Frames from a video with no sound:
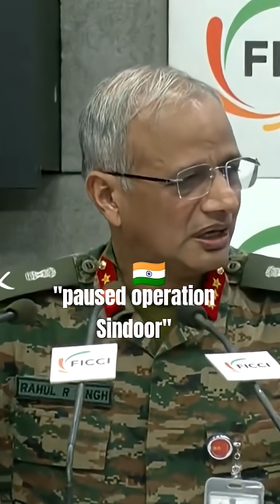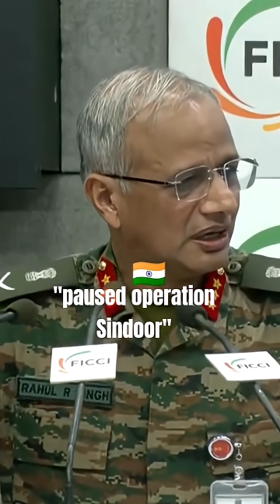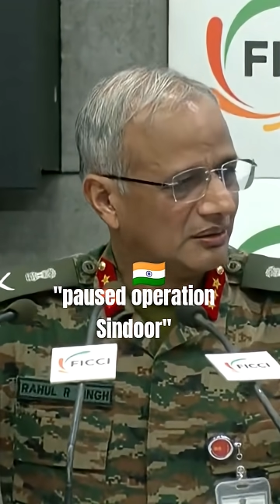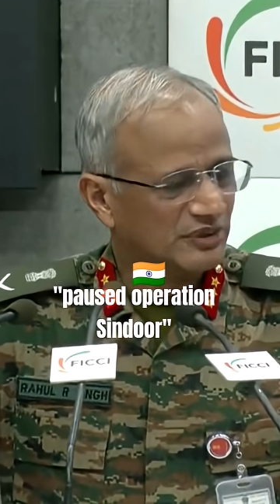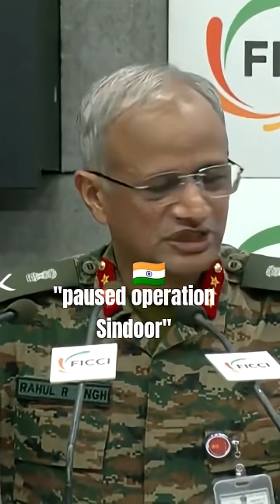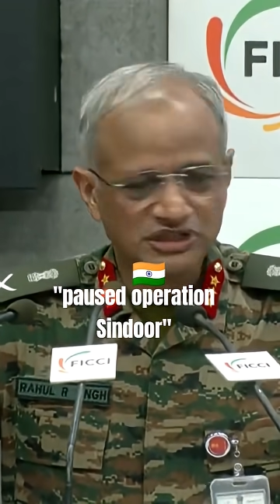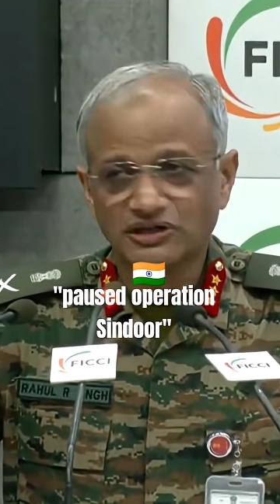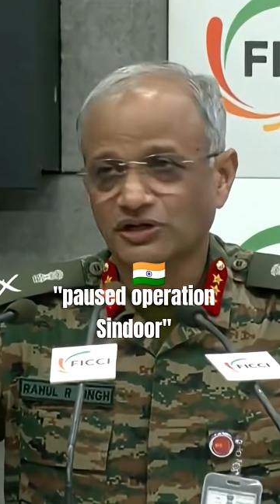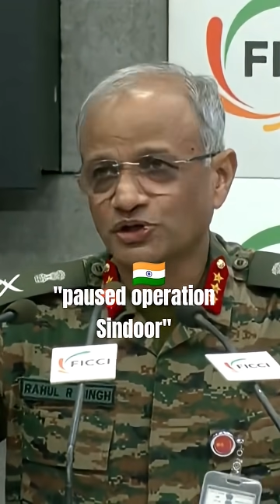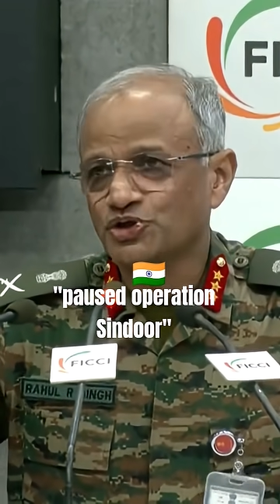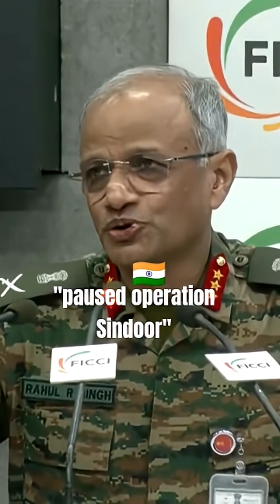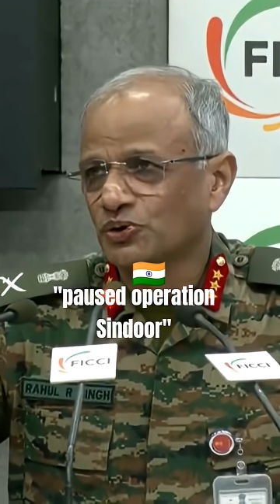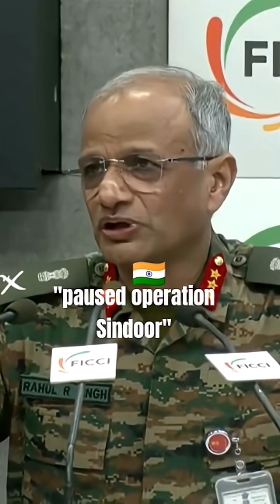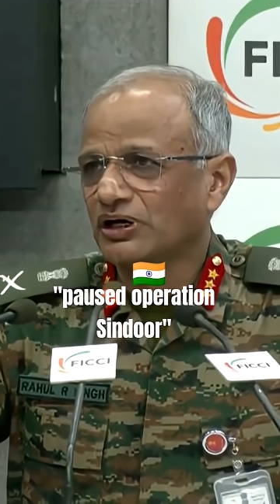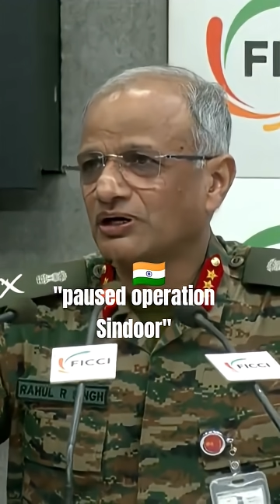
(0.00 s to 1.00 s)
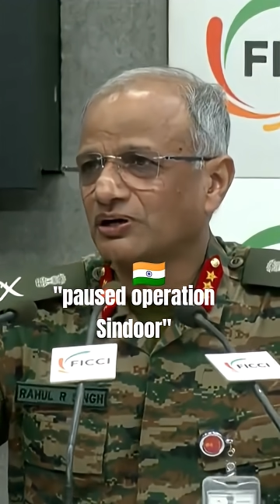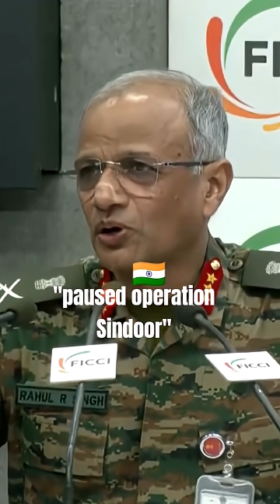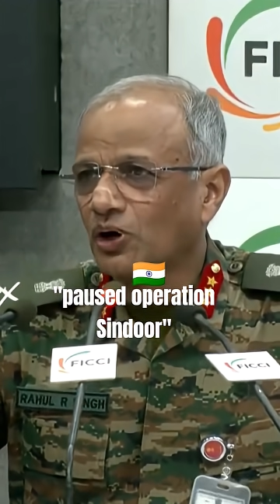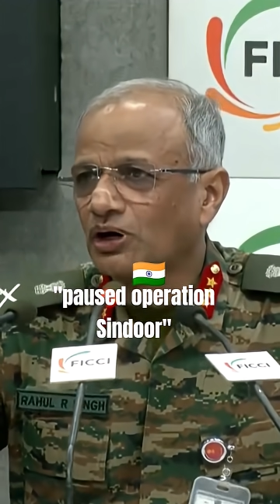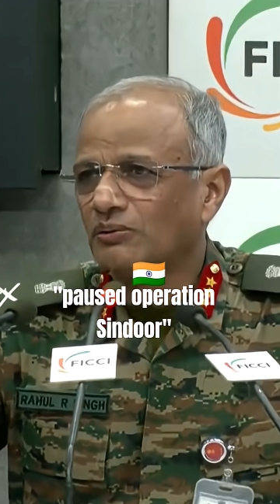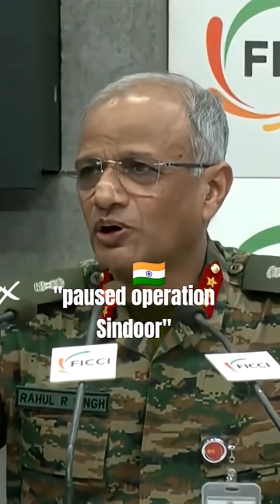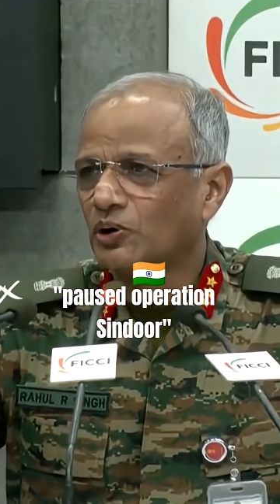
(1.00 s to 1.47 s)
Mr. Ashok
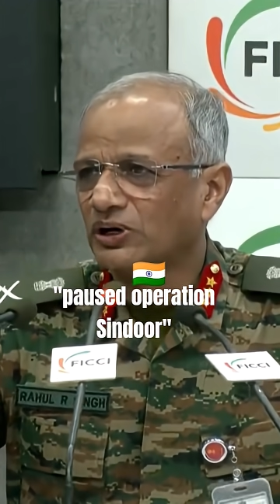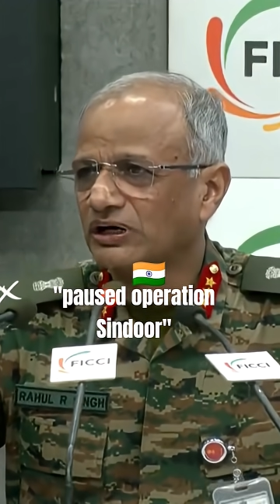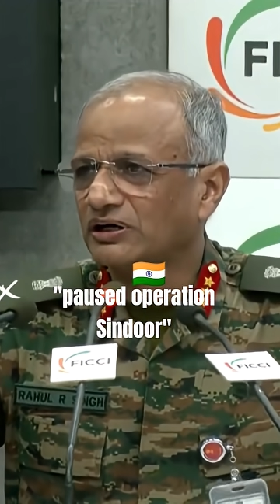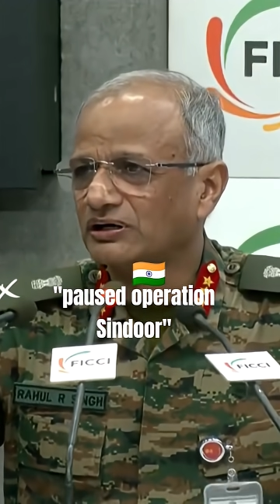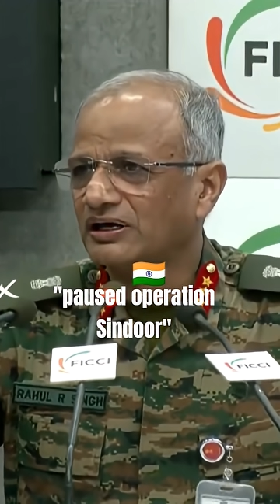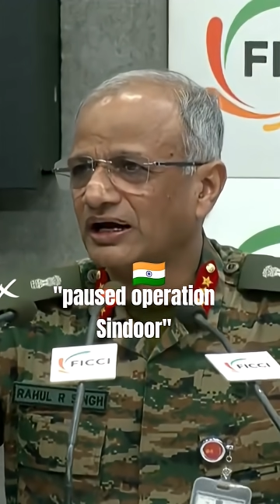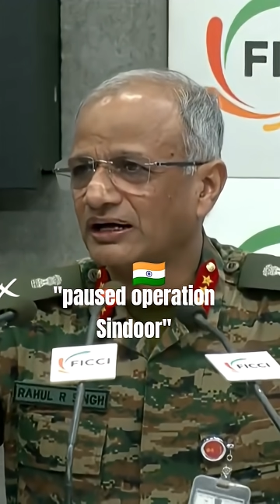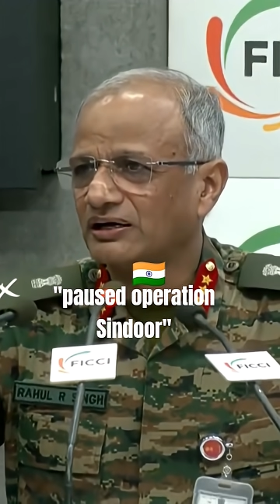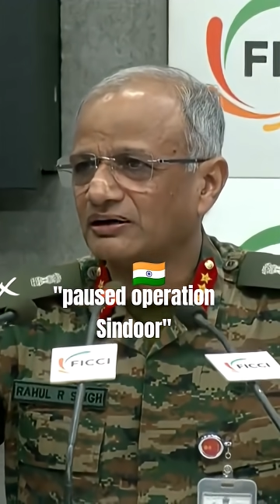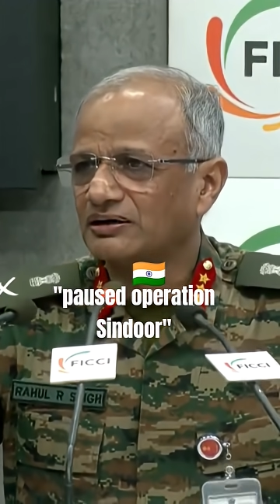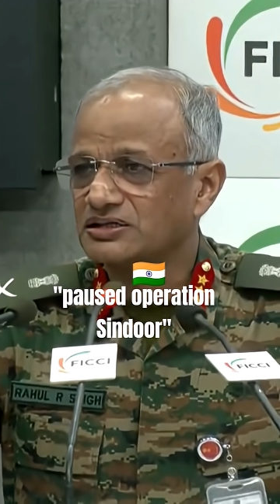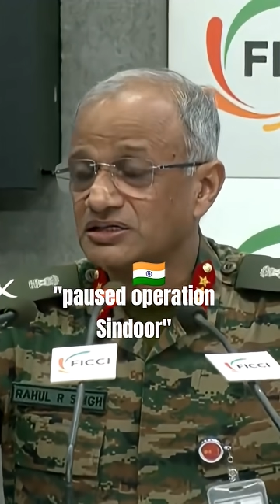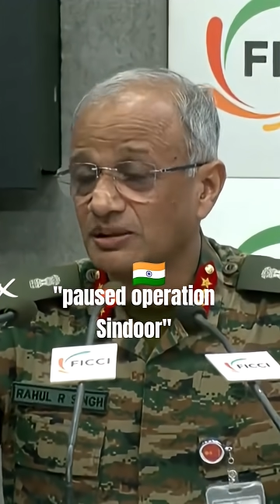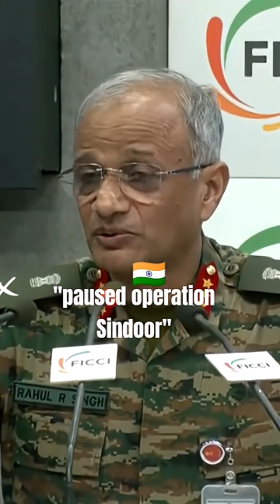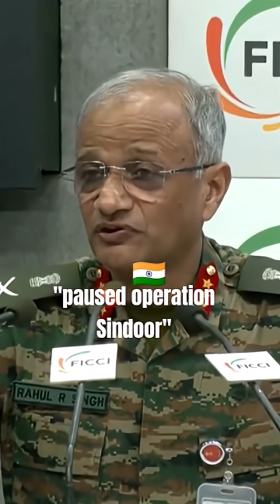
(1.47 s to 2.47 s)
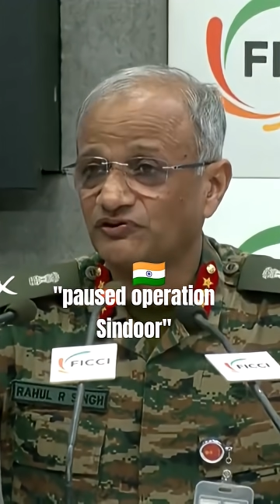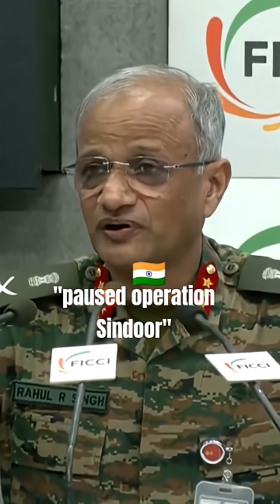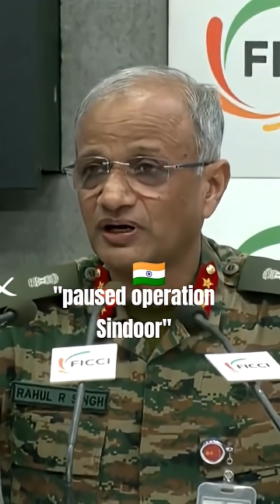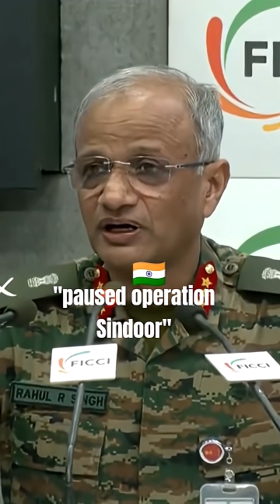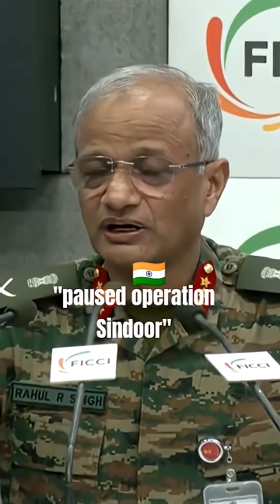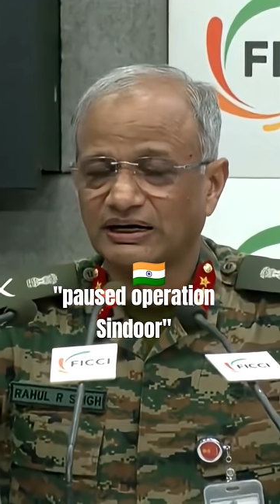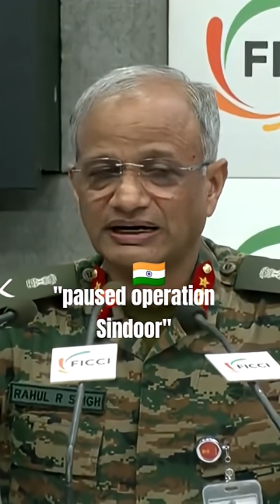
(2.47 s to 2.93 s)
did talk about it, that some
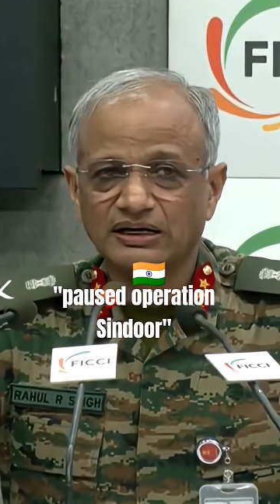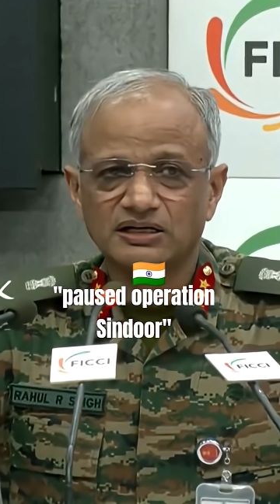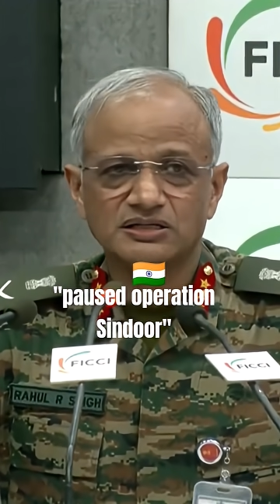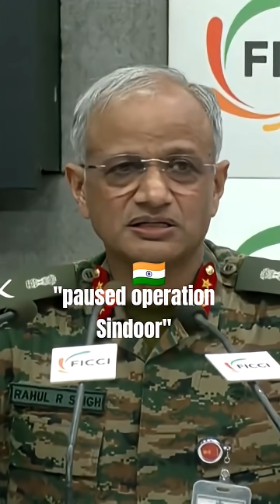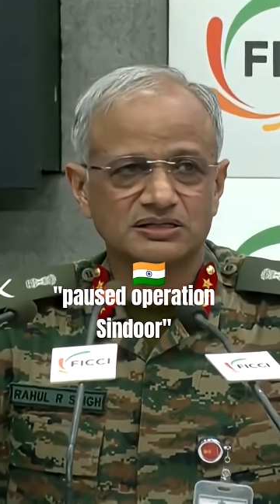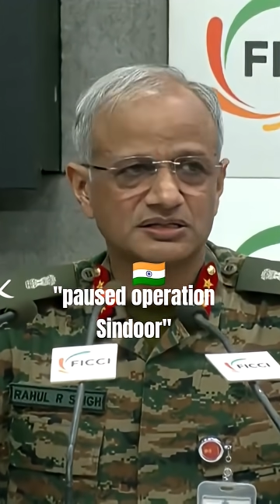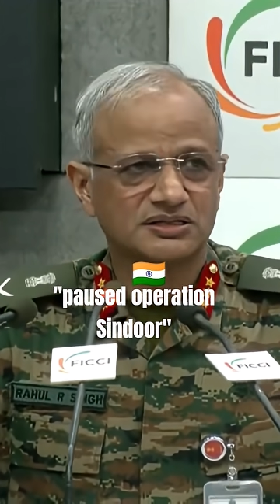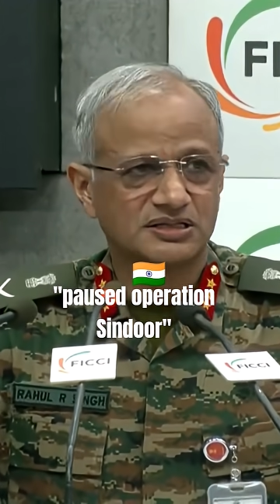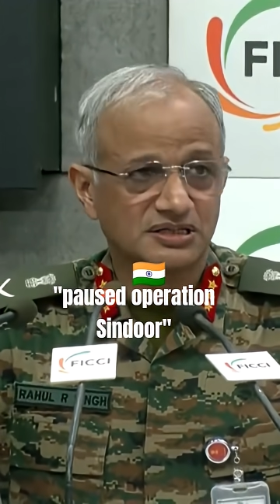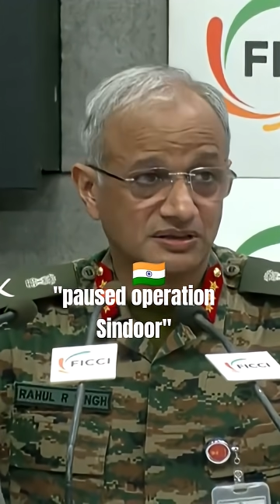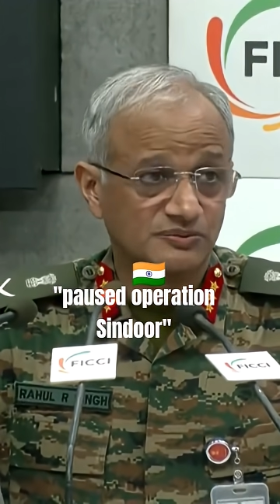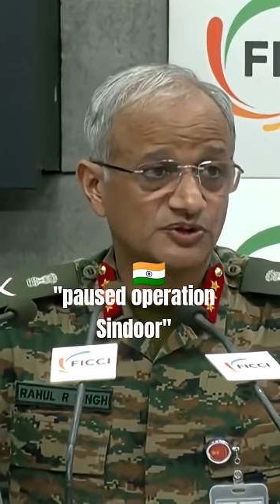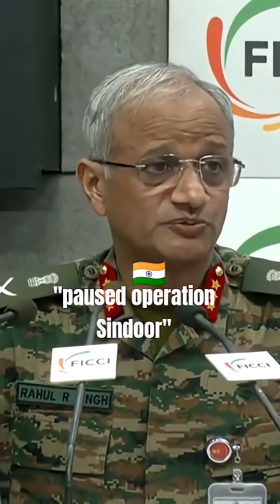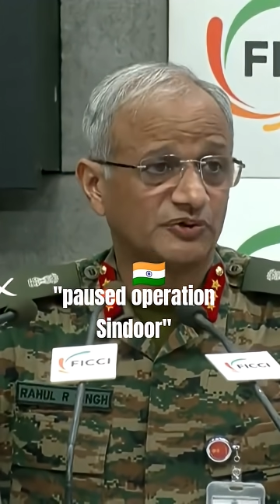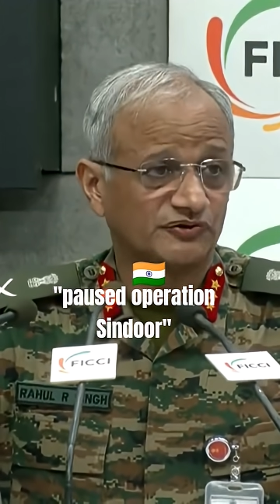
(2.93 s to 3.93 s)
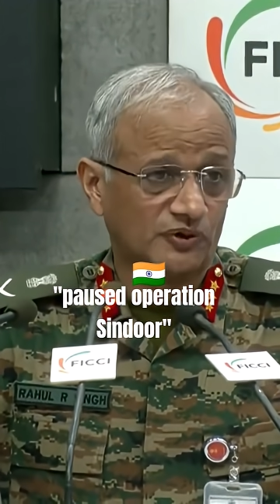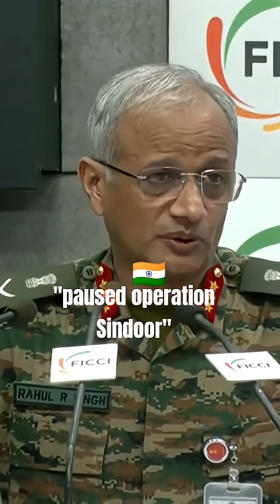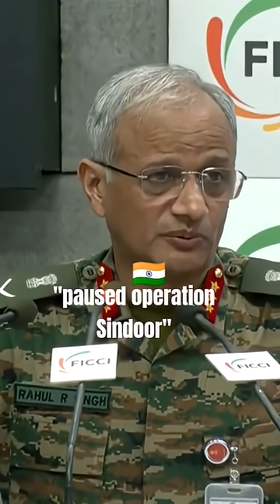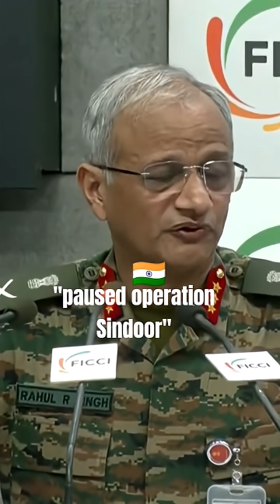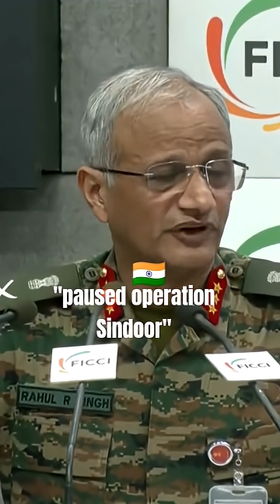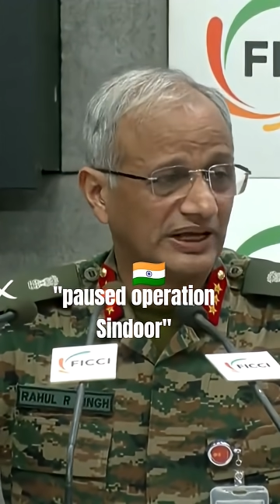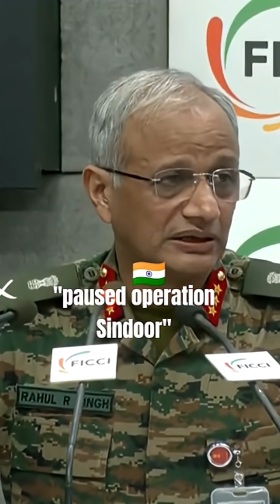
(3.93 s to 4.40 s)
of our indigenous systems
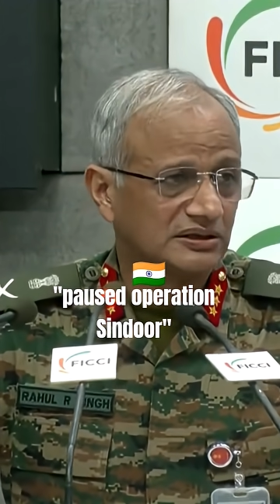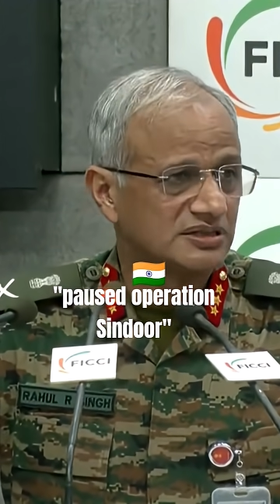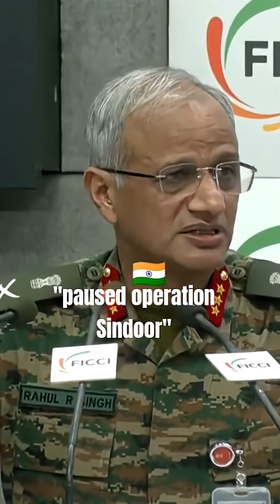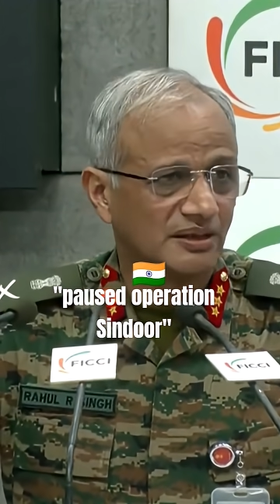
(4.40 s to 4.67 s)
performed well.